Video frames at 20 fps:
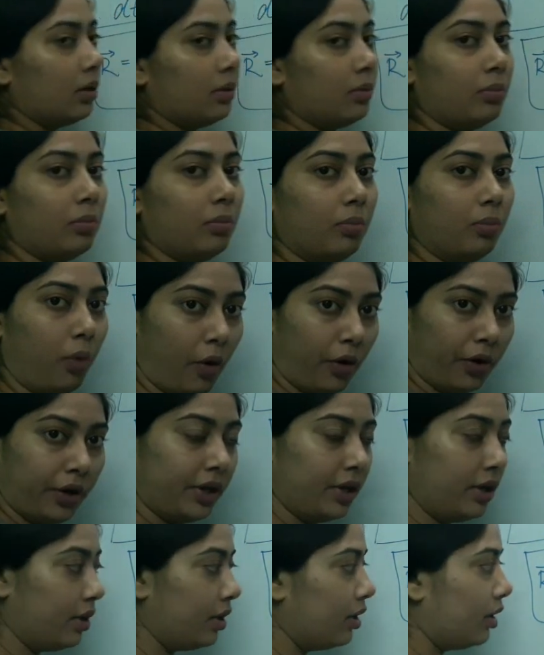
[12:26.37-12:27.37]

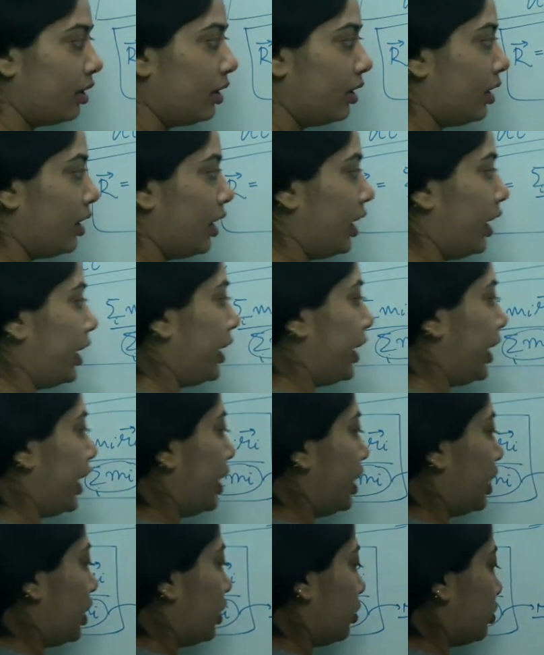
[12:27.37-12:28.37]
body
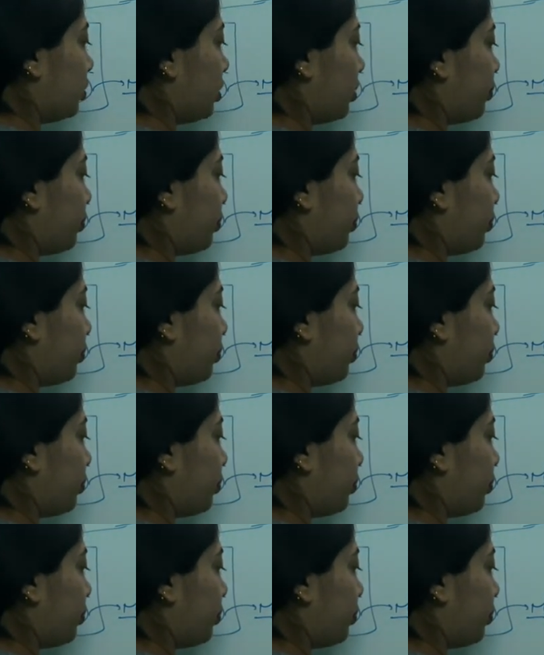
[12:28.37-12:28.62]
into the